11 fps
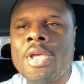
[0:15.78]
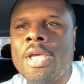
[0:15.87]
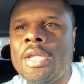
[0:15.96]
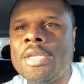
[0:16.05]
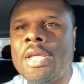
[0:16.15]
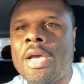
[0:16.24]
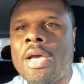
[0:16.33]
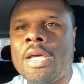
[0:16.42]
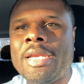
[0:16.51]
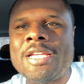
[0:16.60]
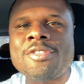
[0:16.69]
And
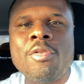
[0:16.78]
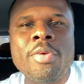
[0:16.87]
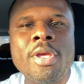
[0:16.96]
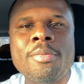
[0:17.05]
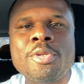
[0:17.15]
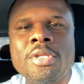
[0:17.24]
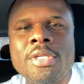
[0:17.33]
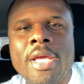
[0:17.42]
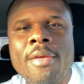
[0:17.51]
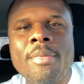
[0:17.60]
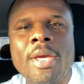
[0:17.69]
uh, that's what we up to
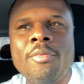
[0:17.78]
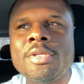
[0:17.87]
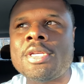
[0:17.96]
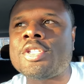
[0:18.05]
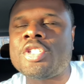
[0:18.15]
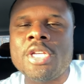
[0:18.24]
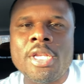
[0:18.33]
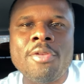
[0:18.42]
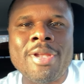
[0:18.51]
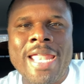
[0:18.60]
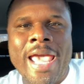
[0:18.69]
today, man. We just
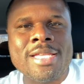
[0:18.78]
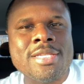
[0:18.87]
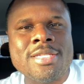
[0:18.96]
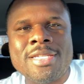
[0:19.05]
chilling, relaxing.